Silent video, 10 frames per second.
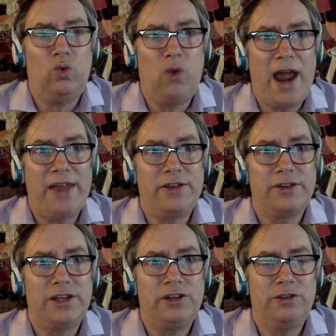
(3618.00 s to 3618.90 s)

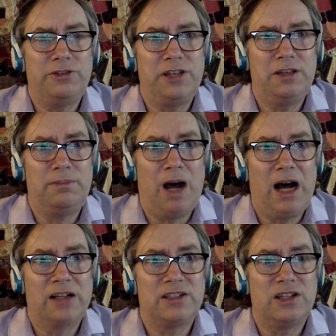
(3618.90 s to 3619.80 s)
rather than using the
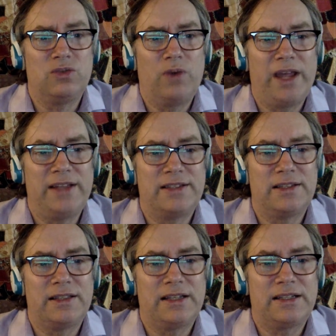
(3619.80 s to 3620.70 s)
mocks as
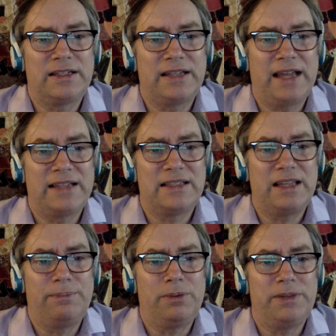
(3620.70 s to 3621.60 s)
ways that test
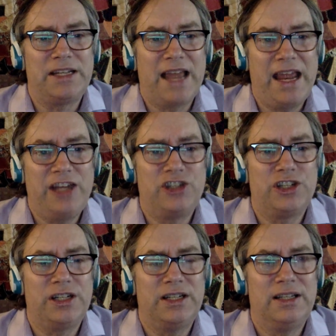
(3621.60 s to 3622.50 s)
the
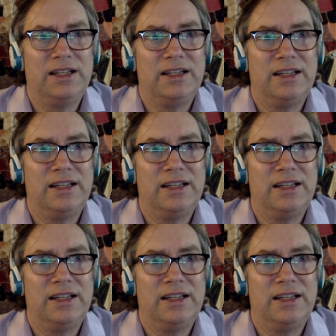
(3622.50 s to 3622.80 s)
implementation